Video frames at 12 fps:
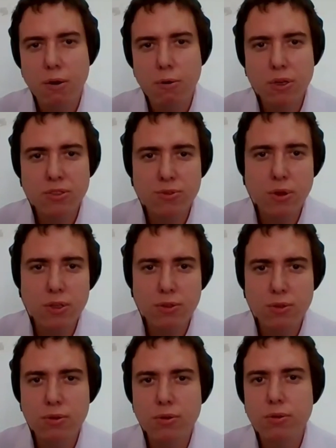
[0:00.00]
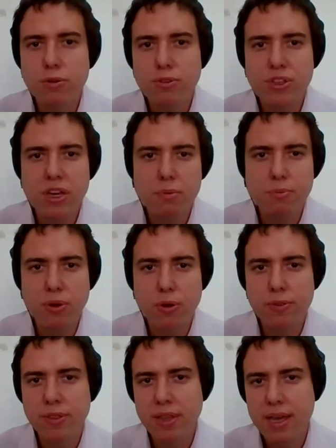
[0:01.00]
was going to jump
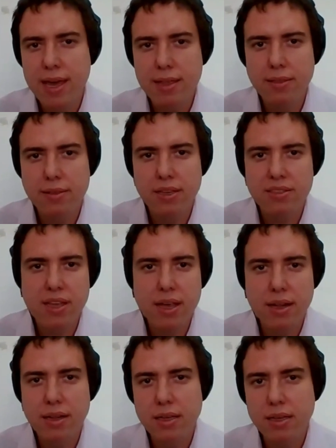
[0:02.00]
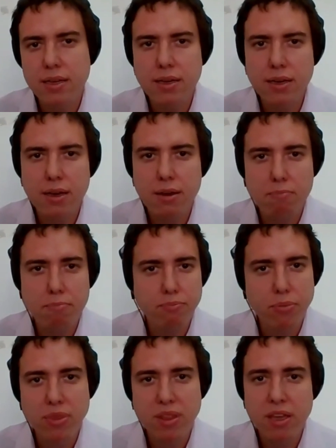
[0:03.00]
on that exactly. The
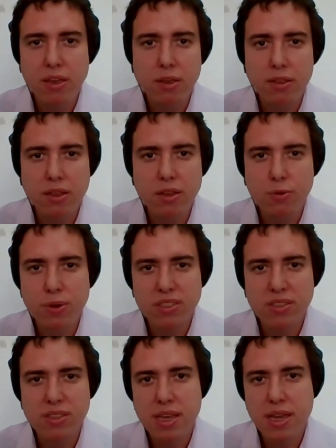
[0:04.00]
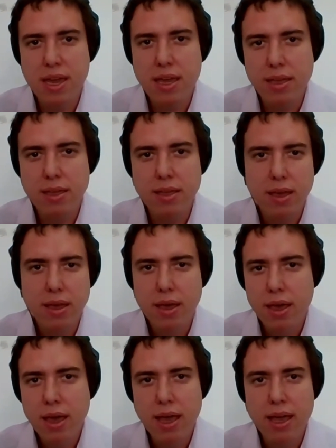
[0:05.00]
USDA
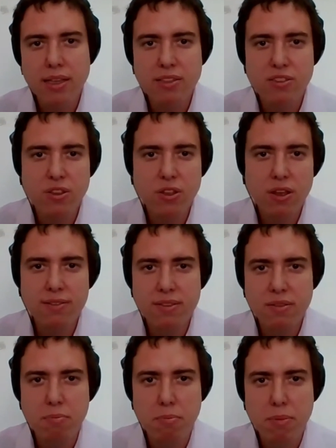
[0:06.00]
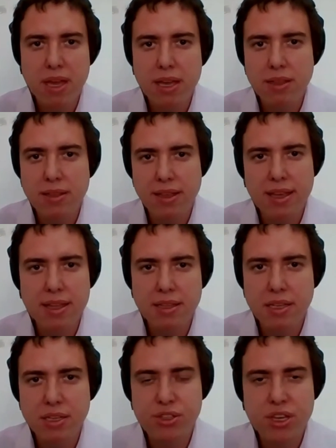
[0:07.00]
has not made
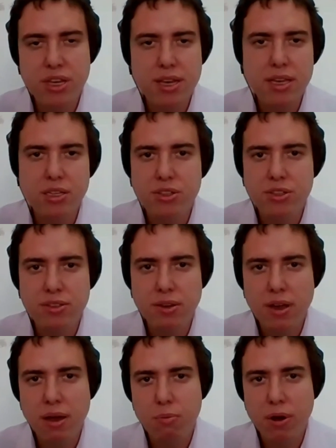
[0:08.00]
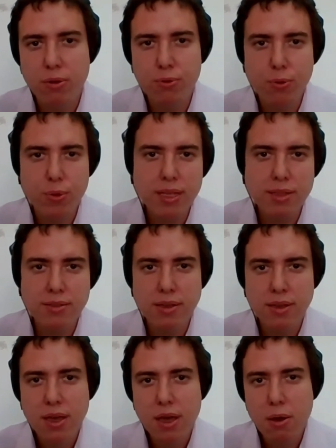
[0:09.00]
any change about wheat,
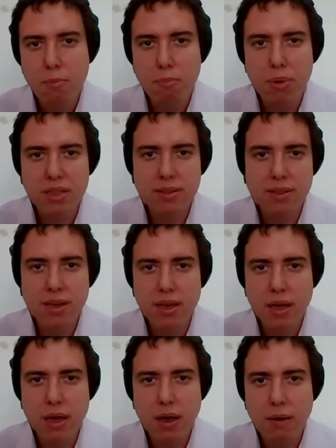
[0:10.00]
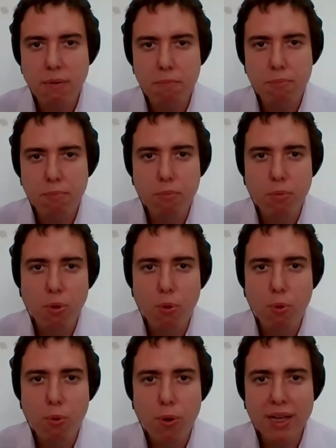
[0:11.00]
But
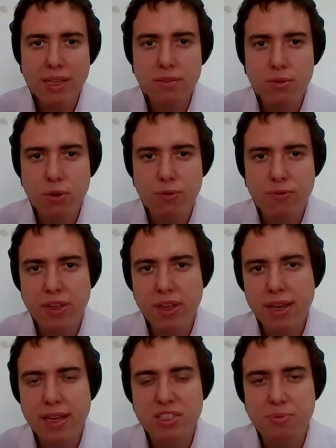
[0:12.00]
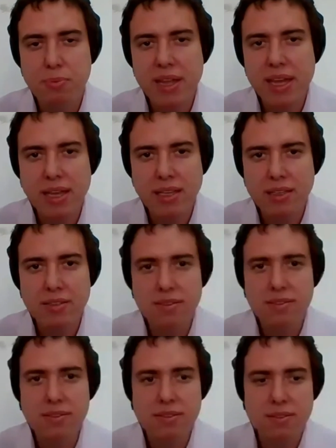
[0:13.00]
what do you think
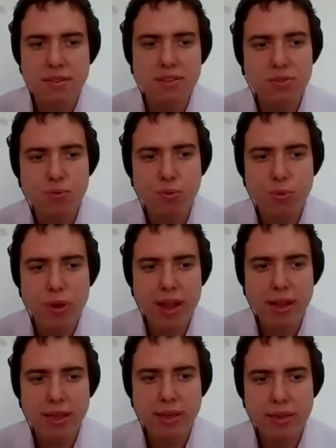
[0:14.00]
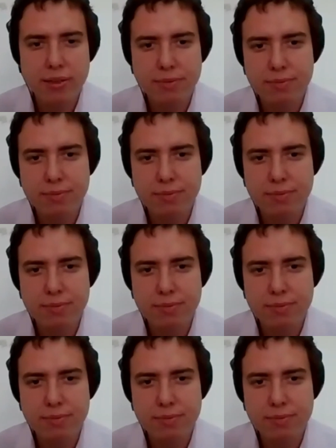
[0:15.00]
explains this rally?